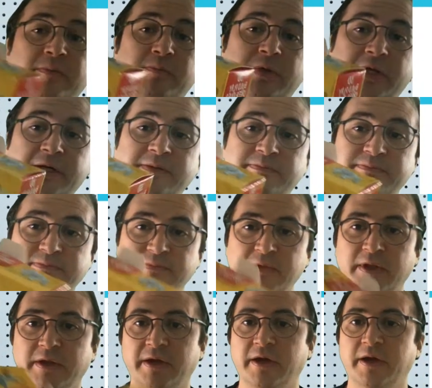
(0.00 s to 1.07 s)
and play.
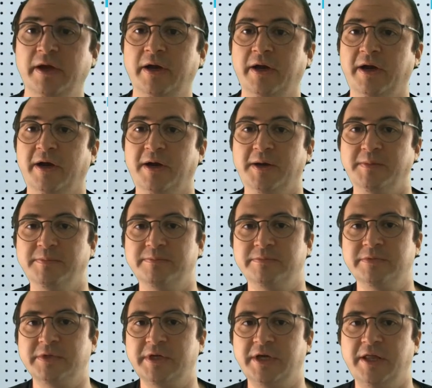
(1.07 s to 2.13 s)
Um,
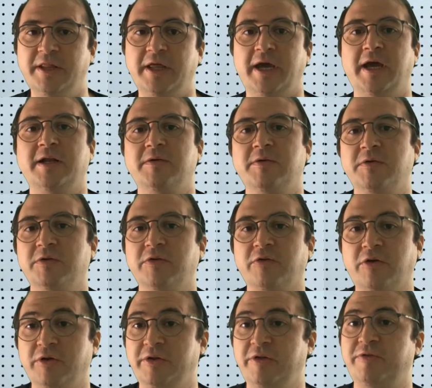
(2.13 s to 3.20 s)
and that
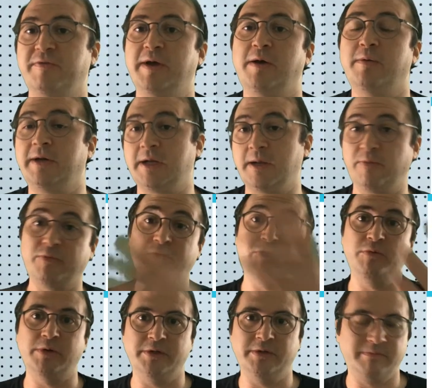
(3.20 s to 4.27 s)
currently is available when it comes to
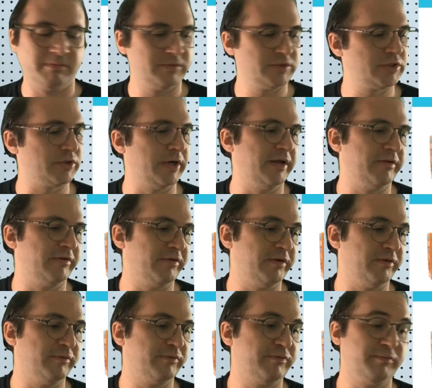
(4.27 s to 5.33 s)
two hundred strands
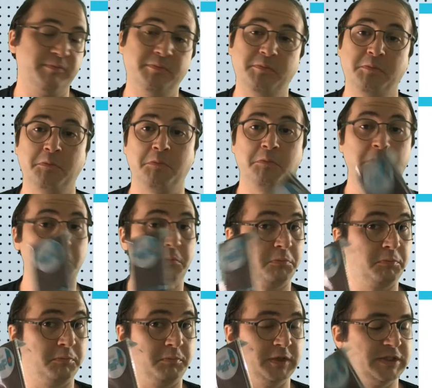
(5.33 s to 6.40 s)
of
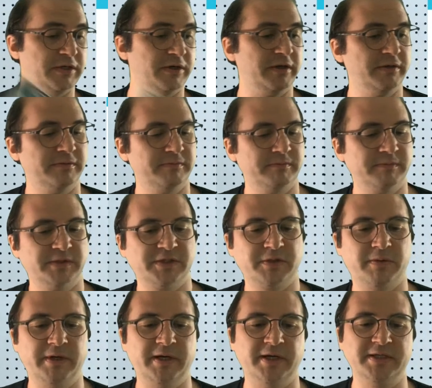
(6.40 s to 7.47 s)
material.
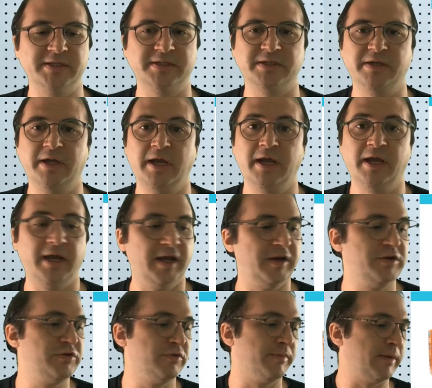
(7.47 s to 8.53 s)
looks quite nice.
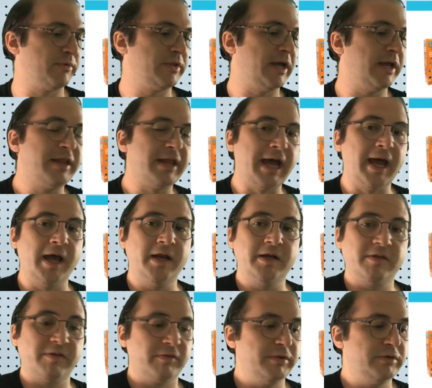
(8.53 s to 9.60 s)
And do remember that that
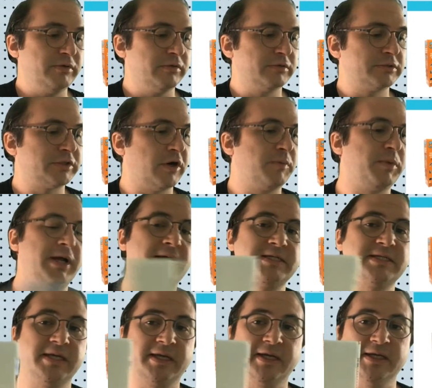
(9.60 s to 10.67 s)
three Doodler Start
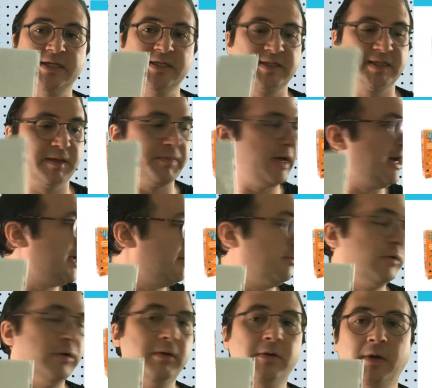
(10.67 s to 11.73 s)
plastic is
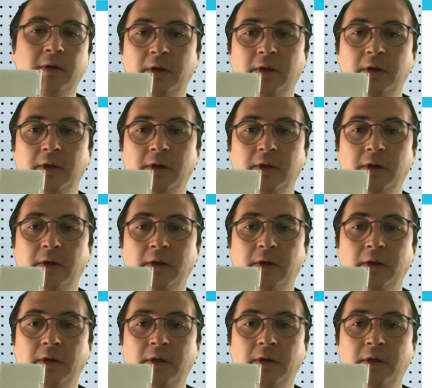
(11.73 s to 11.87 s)
compatible